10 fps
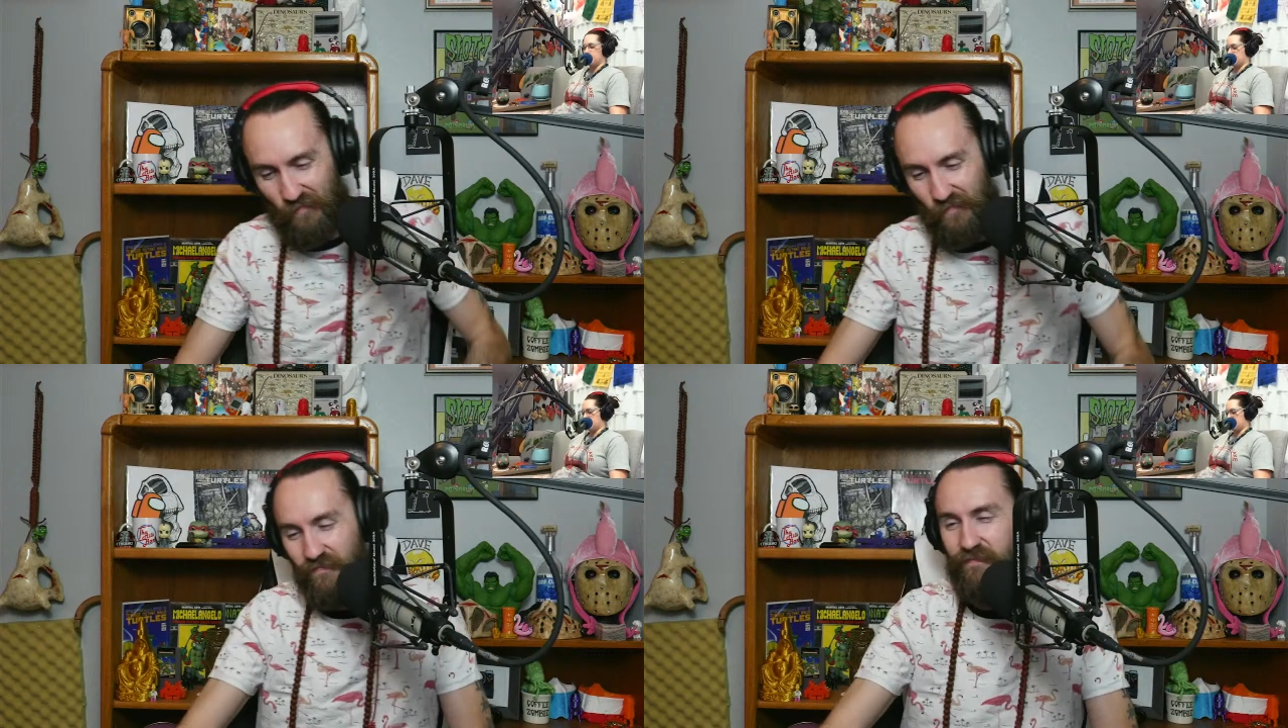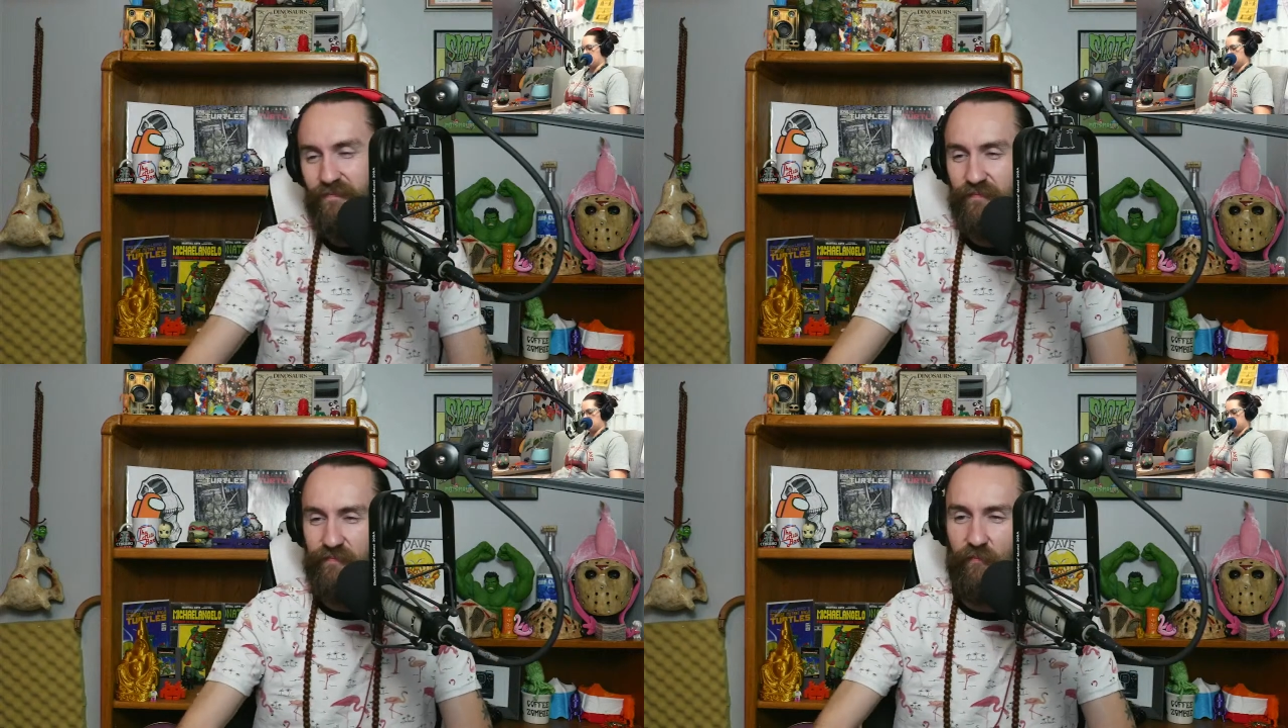god,
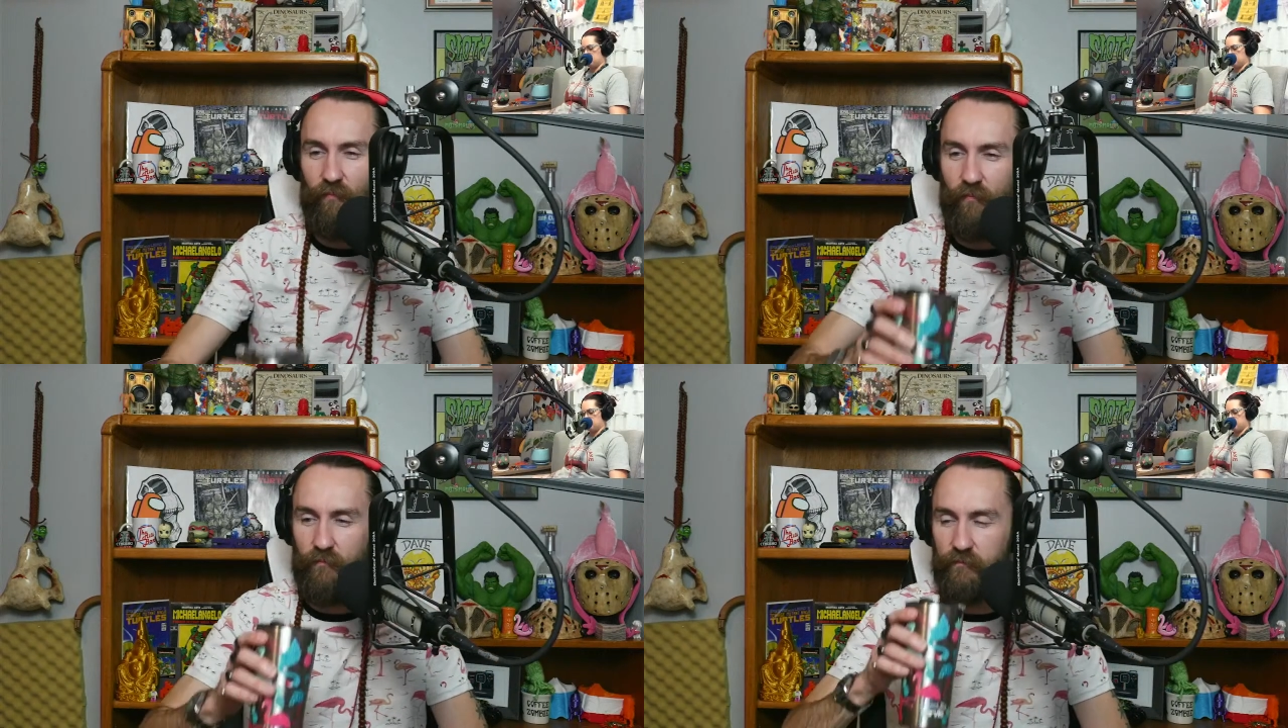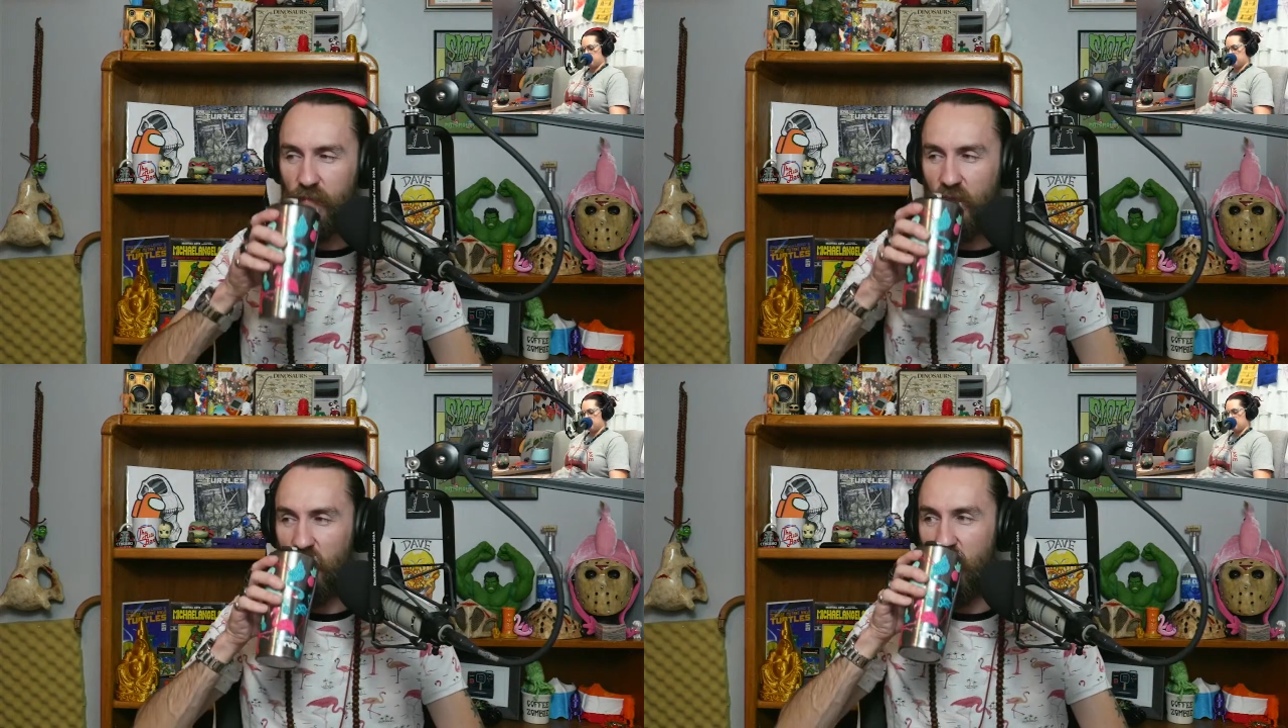
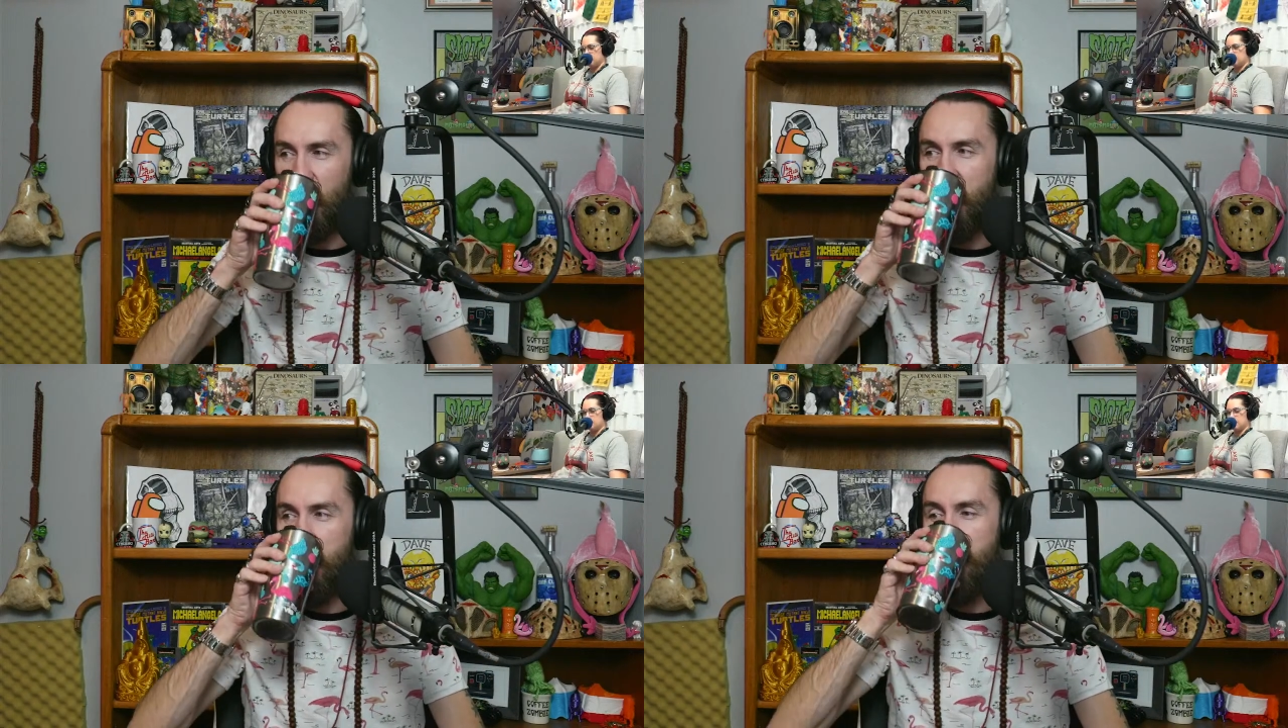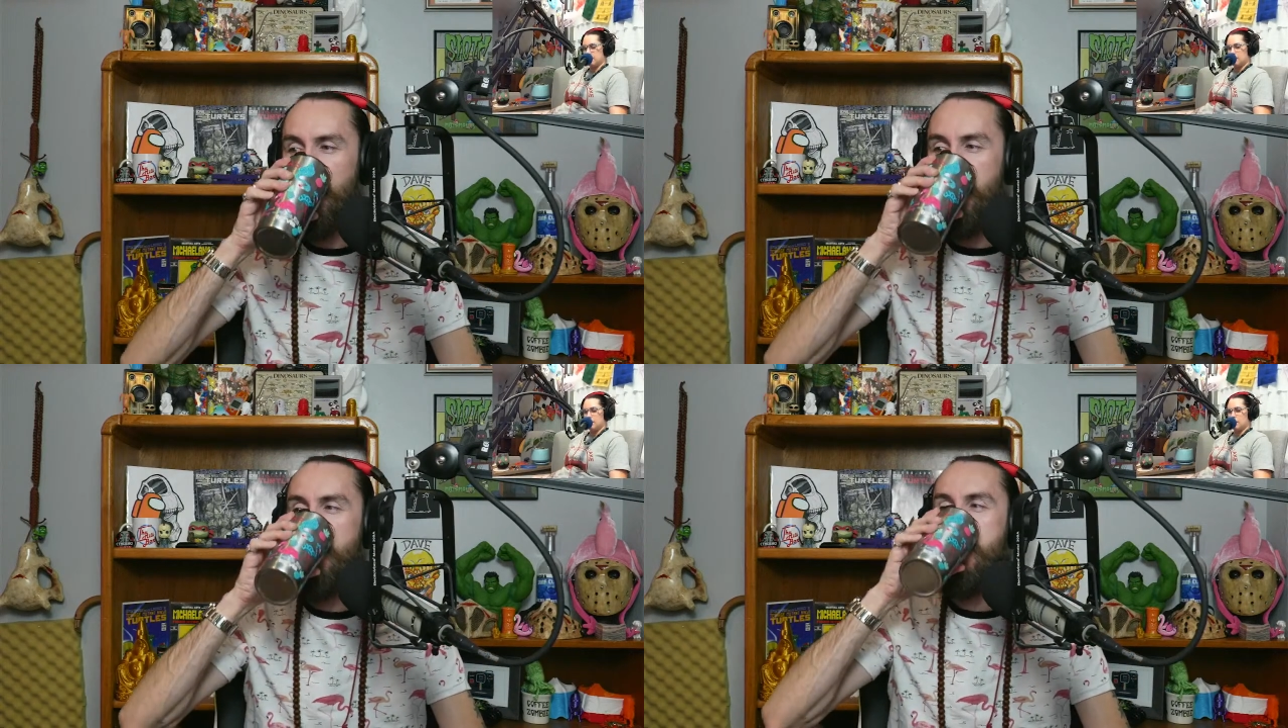what's his name?